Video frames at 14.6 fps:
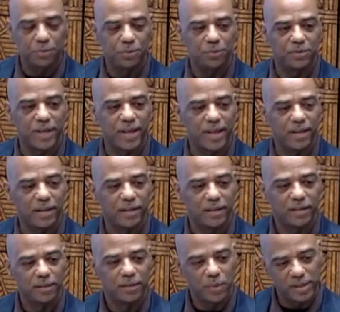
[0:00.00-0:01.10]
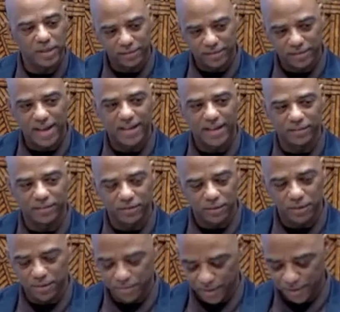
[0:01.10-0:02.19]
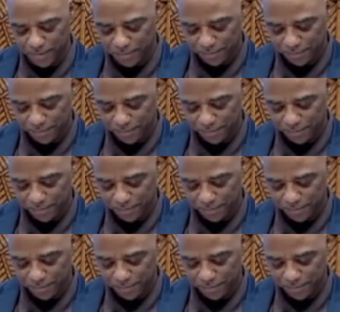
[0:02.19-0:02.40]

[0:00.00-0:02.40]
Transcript: and West Side Story.